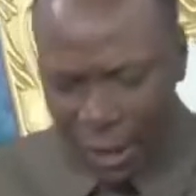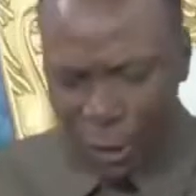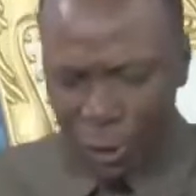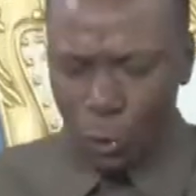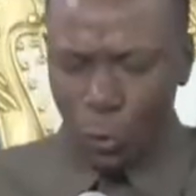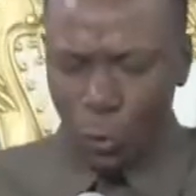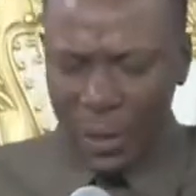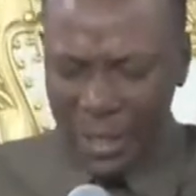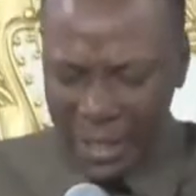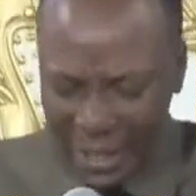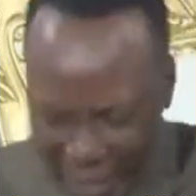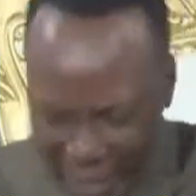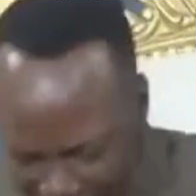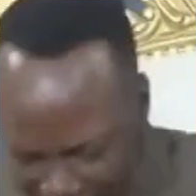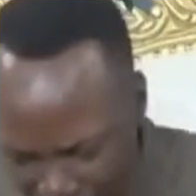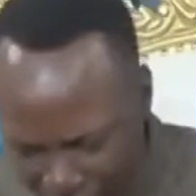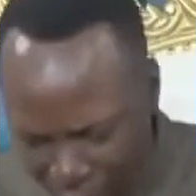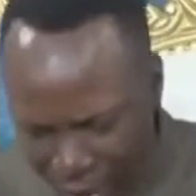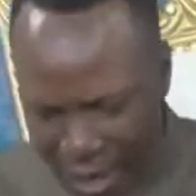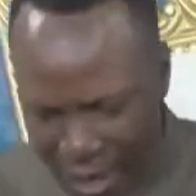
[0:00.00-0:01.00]
You will
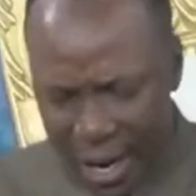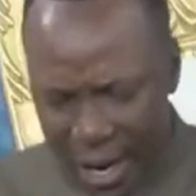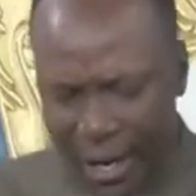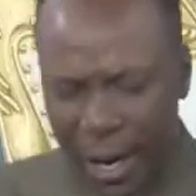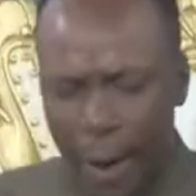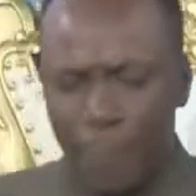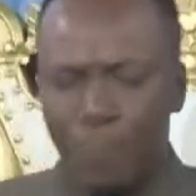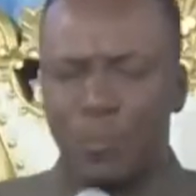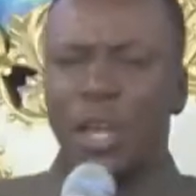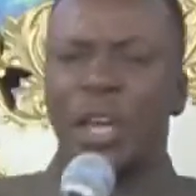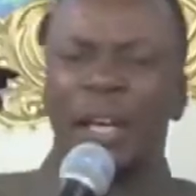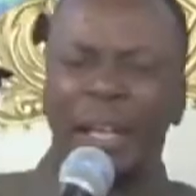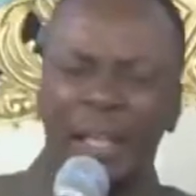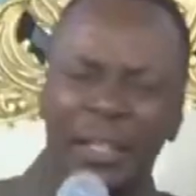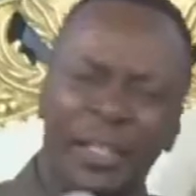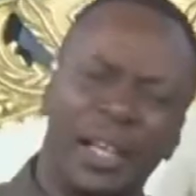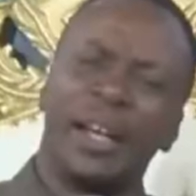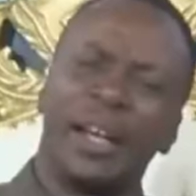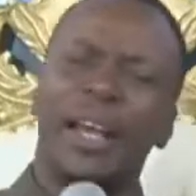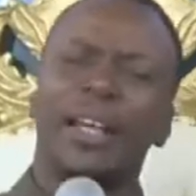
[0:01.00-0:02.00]
never lack in
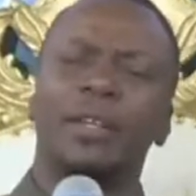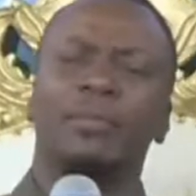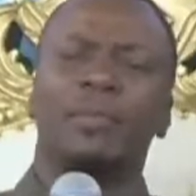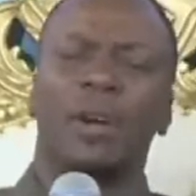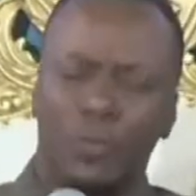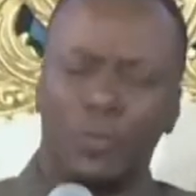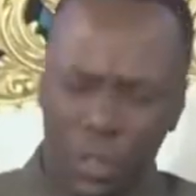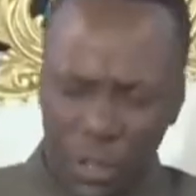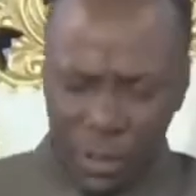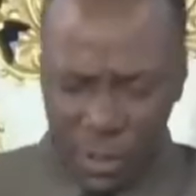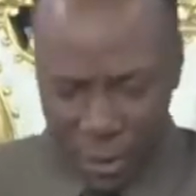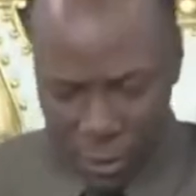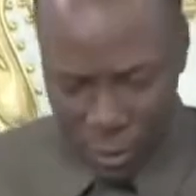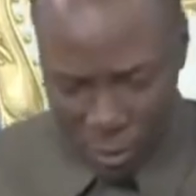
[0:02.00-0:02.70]
the name of Jesus